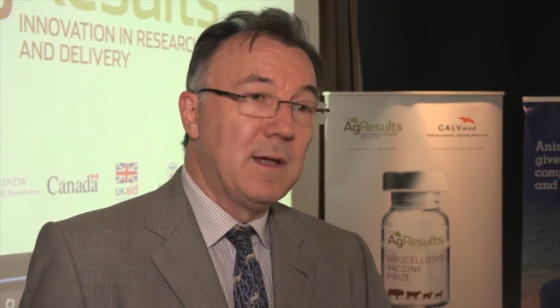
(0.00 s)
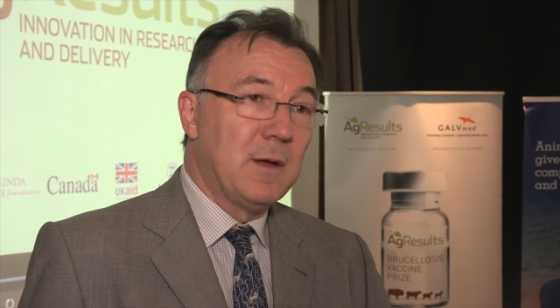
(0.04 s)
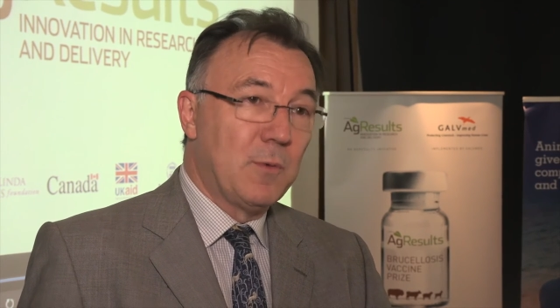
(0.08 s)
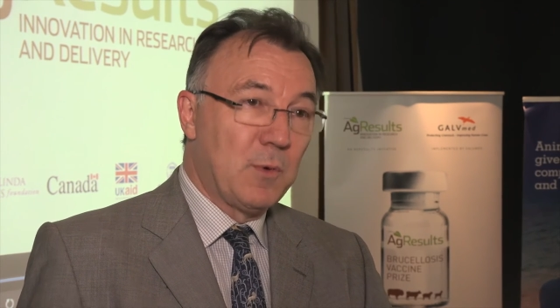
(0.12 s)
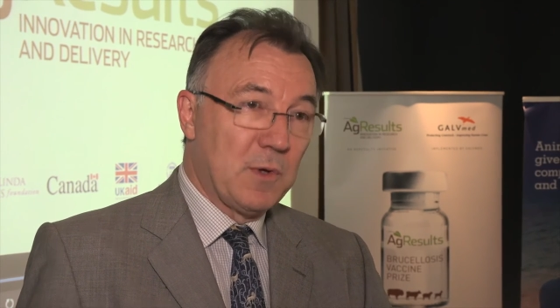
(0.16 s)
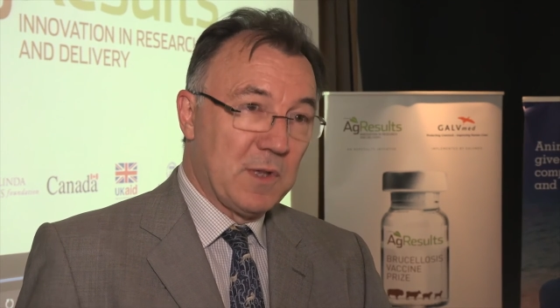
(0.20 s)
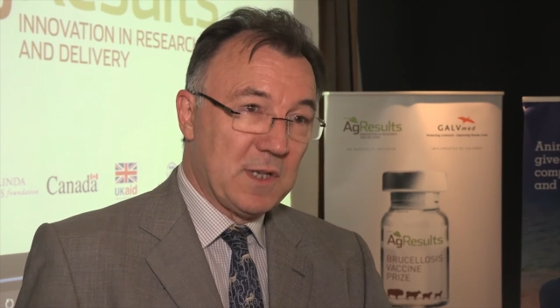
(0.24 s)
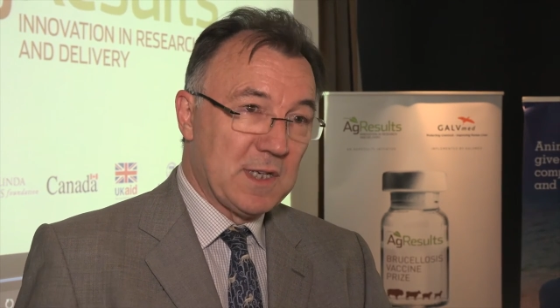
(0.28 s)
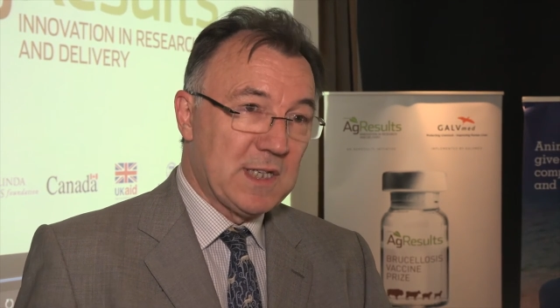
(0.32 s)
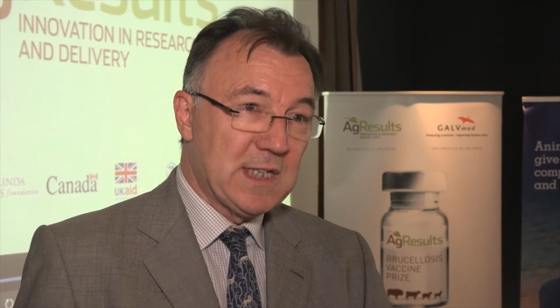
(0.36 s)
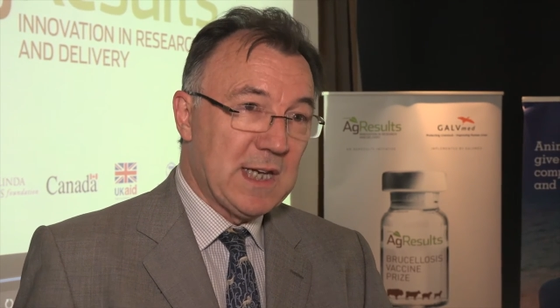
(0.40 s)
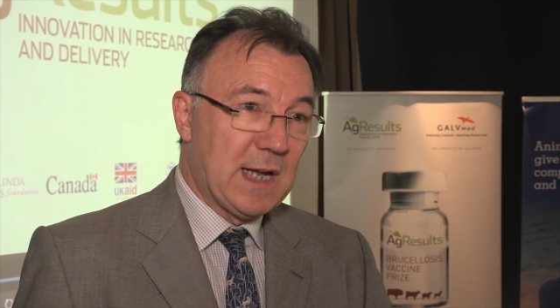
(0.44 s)

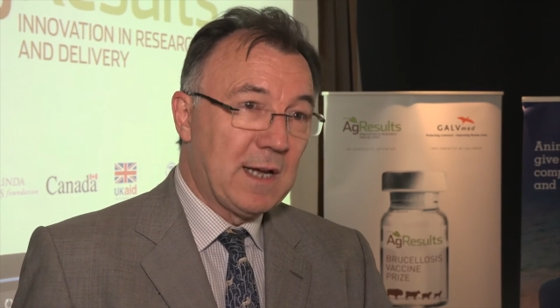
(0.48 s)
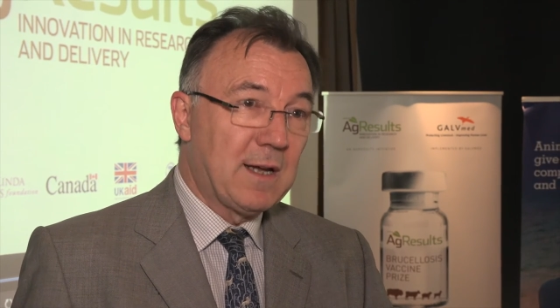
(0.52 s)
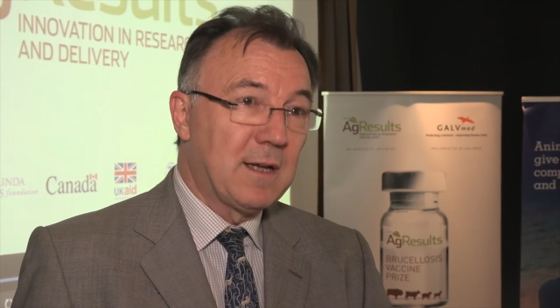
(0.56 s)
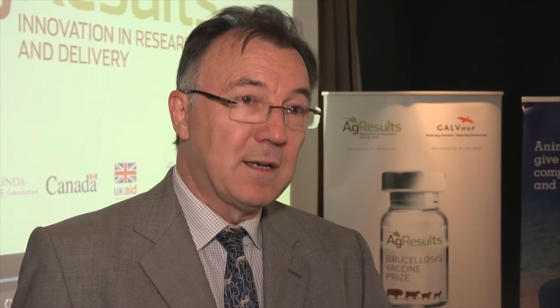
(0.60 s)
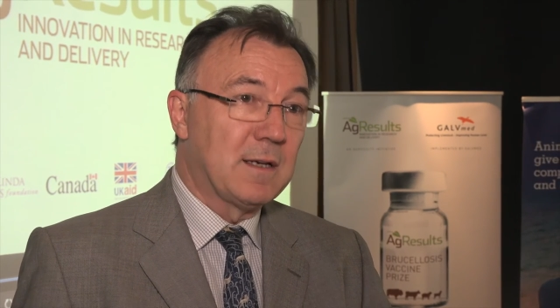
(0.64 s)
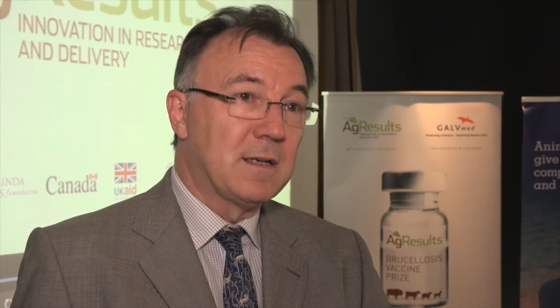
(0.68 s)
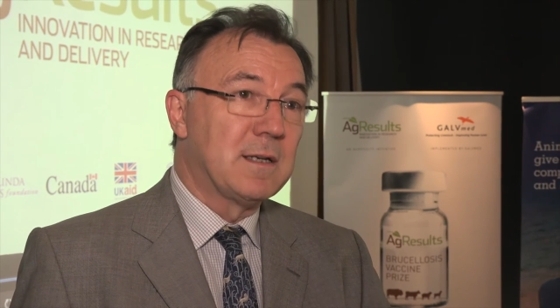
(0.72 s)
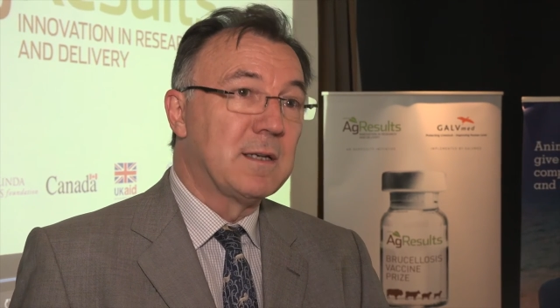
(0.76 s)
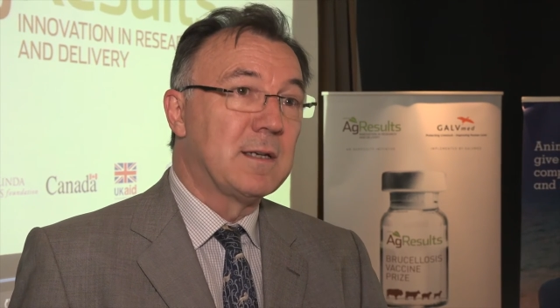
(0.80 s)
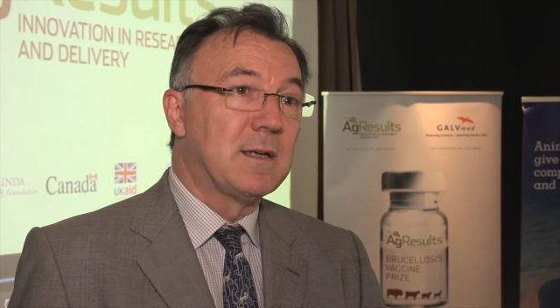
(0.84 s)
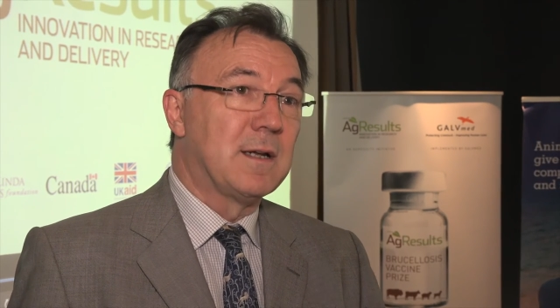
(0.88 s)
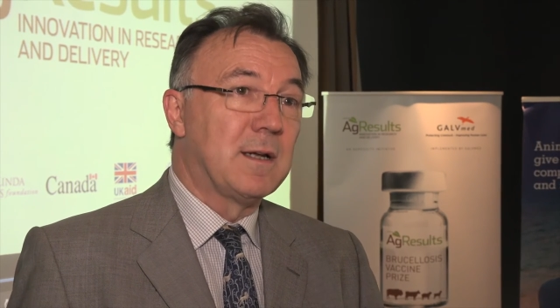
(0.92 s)
with a
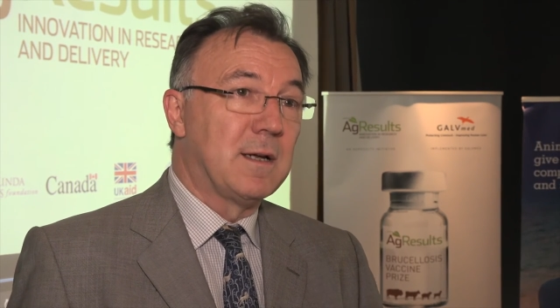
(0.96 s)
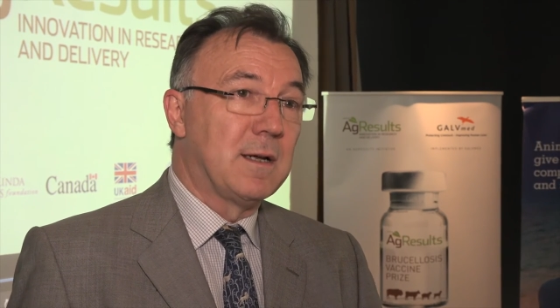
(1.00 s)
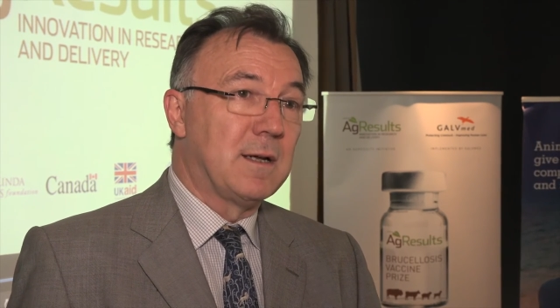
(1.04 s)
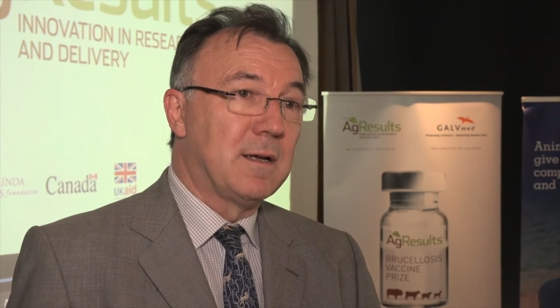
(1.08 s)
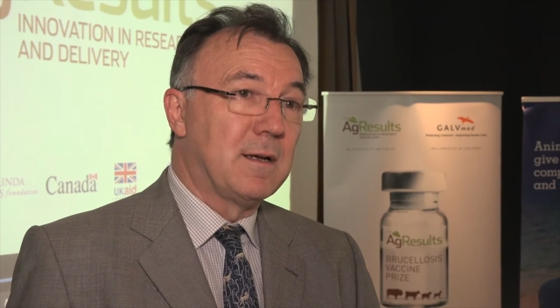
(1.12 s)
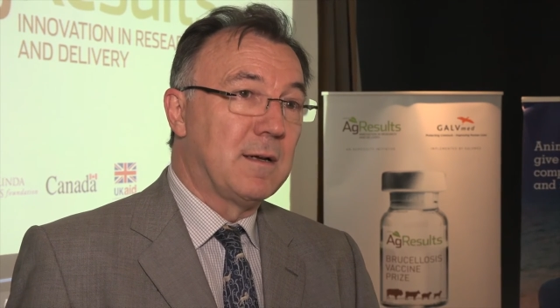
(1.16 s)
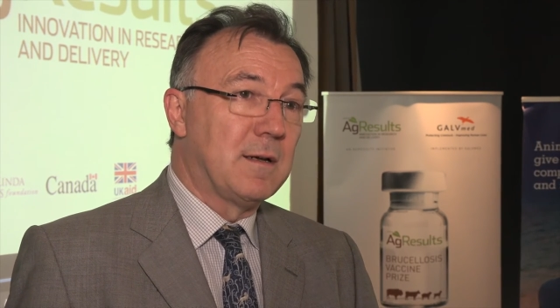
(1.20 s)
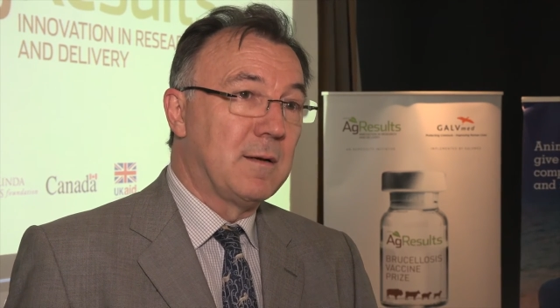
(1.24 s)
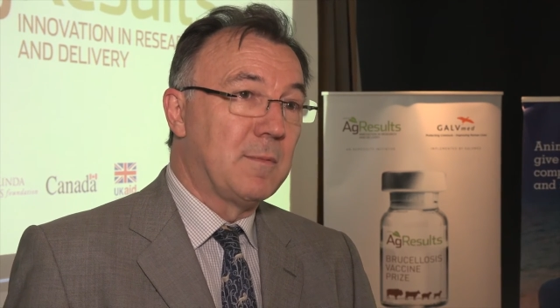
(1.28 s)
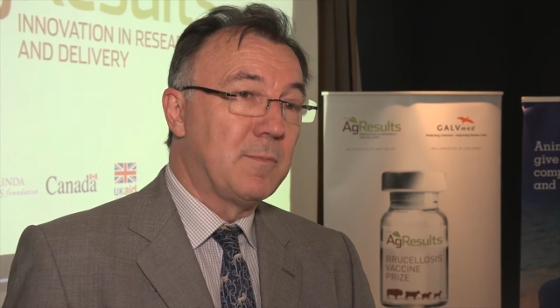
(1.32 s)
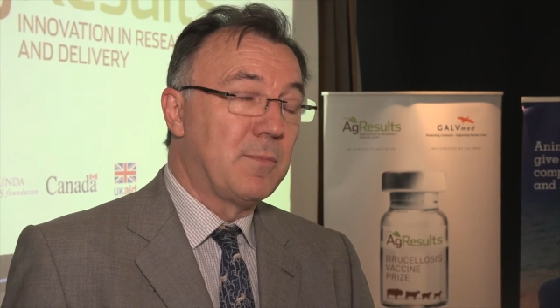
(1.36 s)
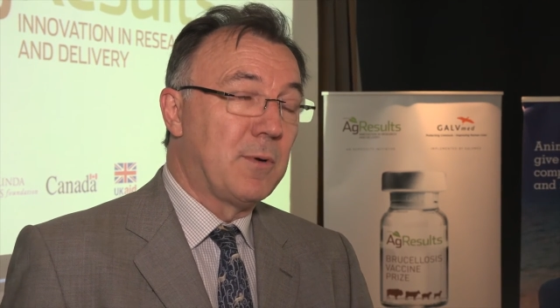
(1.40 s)
second
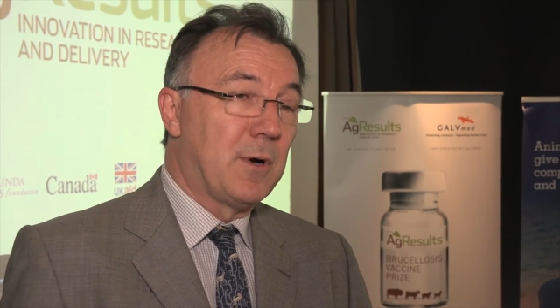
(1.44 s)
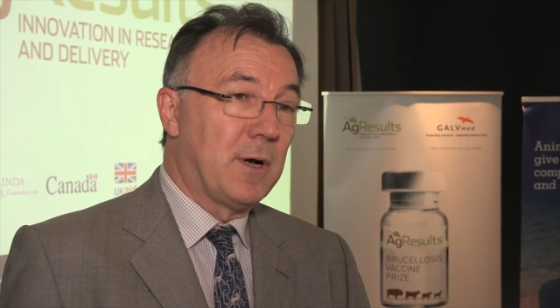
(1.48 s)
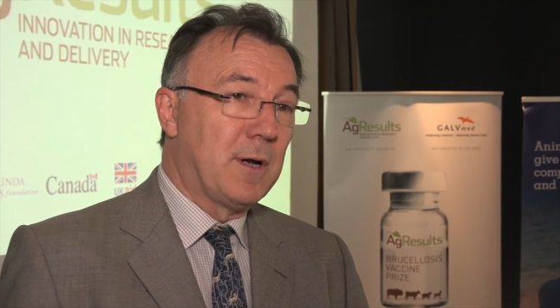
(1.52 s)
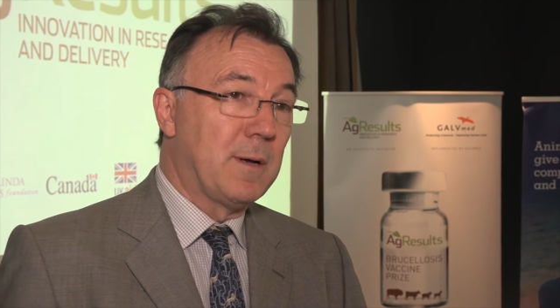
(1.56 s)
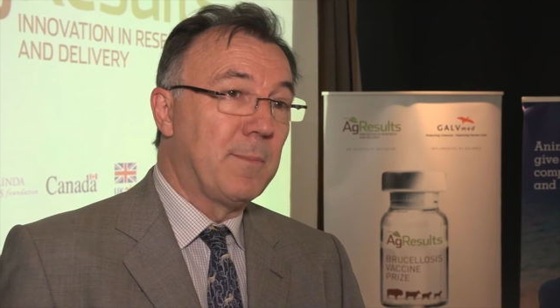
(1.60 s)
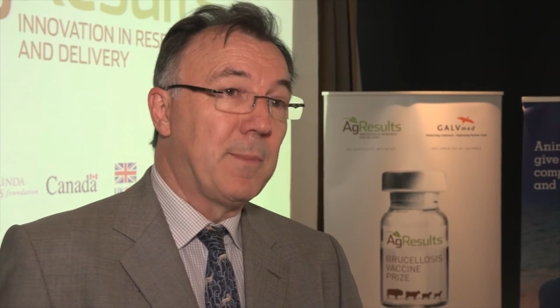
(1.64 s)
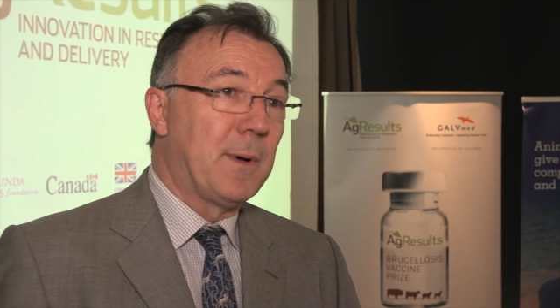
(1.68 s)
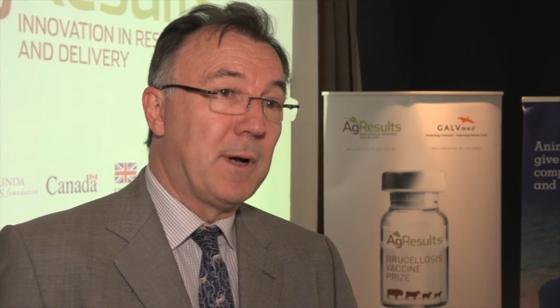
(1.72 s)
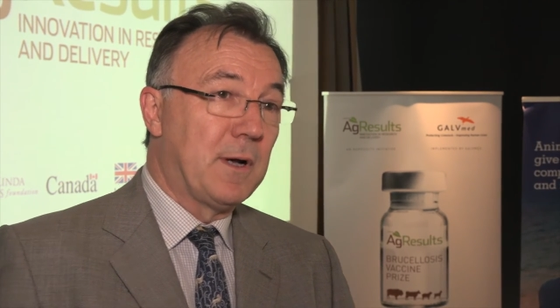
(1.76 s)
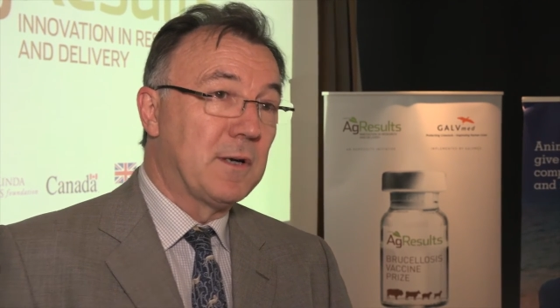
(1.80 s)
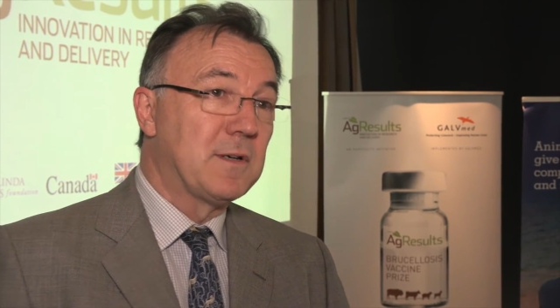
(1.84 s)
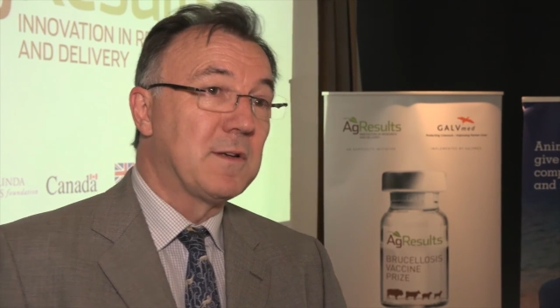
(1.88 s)
uh,
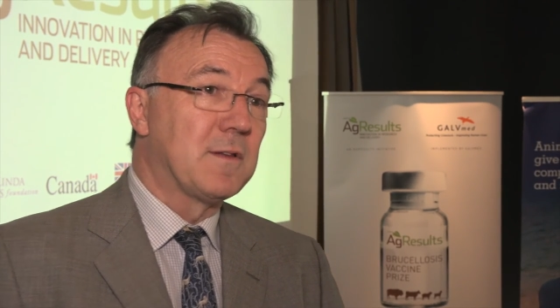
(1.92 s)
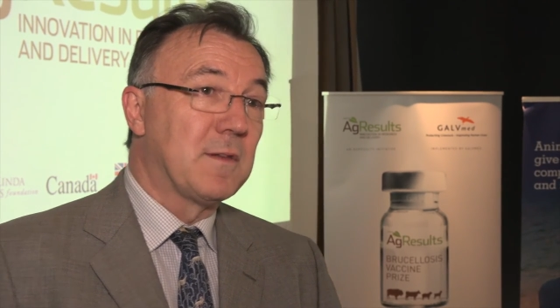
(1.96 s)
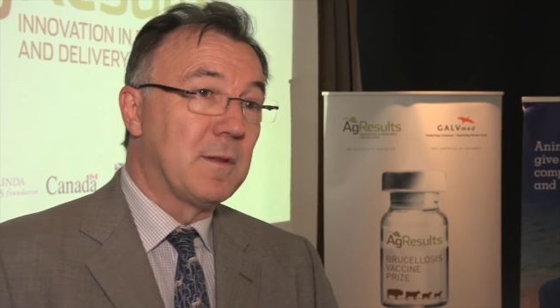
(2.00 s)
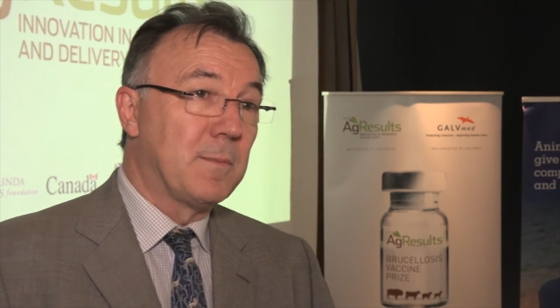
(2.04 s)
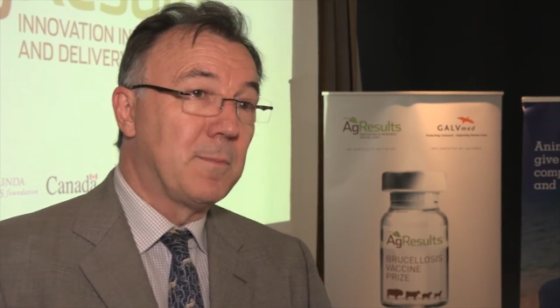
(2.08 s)
part of